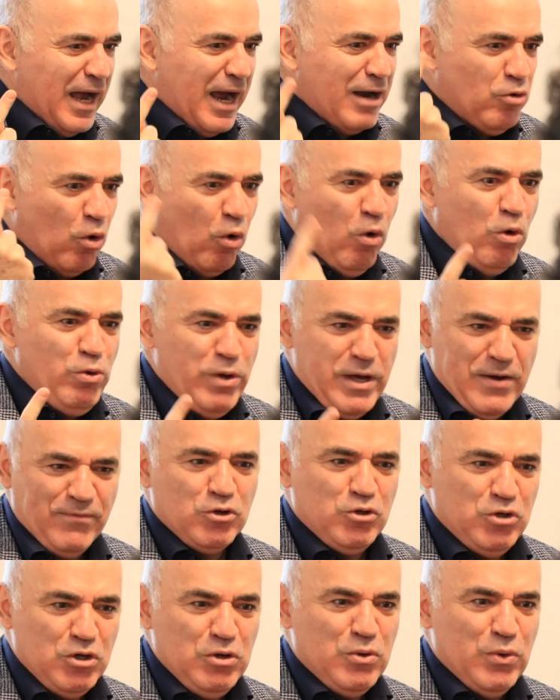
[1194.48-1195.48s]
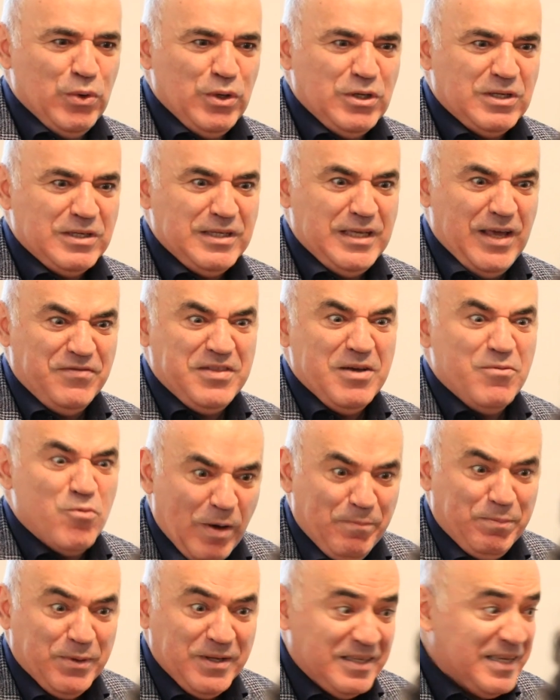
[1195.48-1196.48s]
And all you have to do is give them
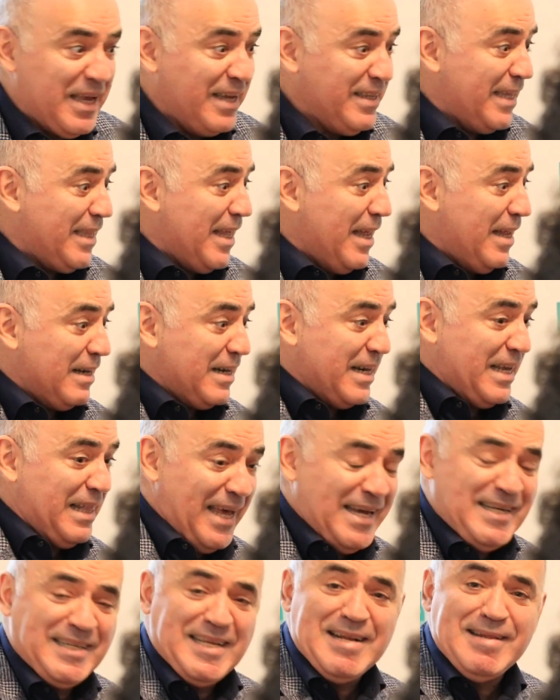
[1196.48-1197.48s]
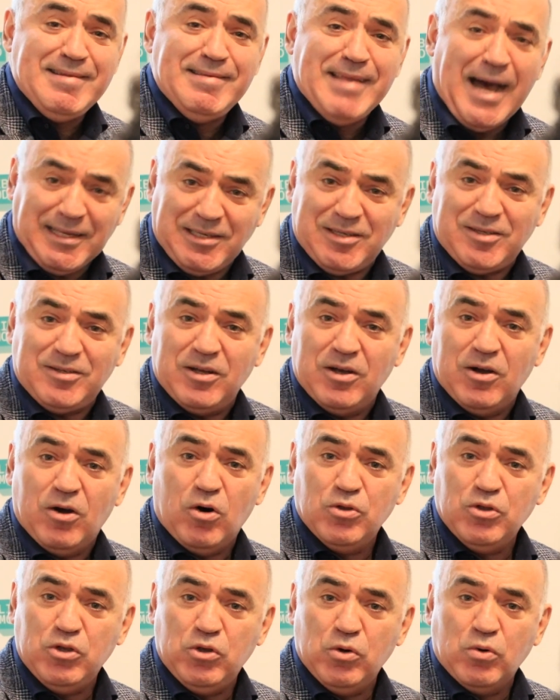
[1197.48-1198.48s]
weapons that are collecting dust
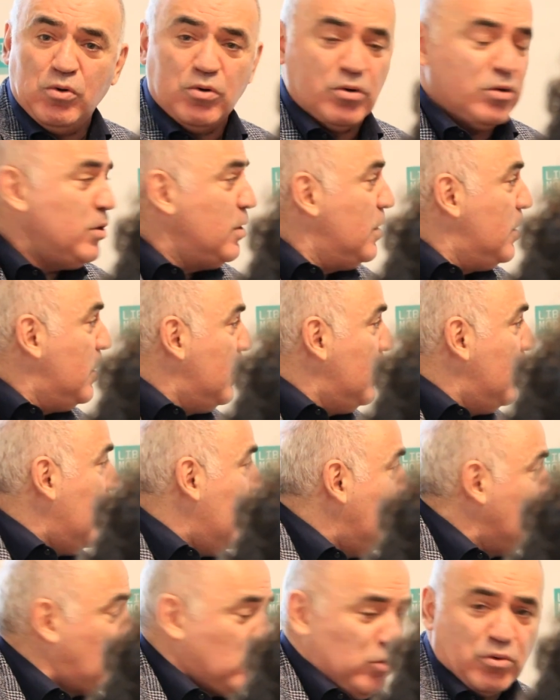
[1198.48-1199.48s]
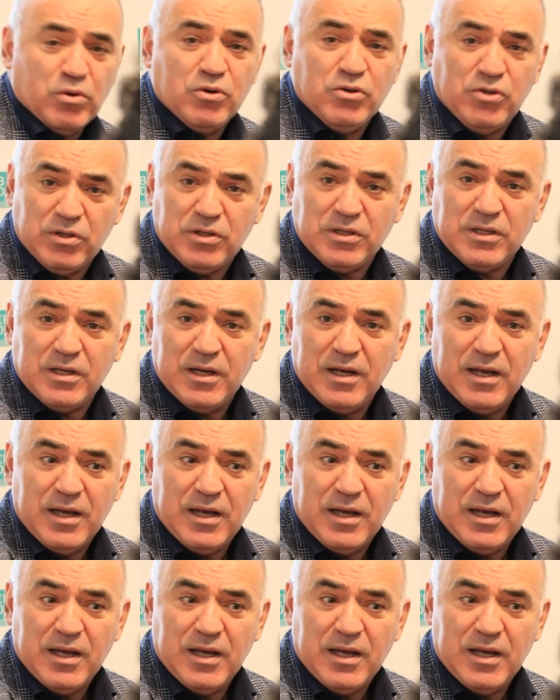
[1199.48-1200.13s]
on your storages.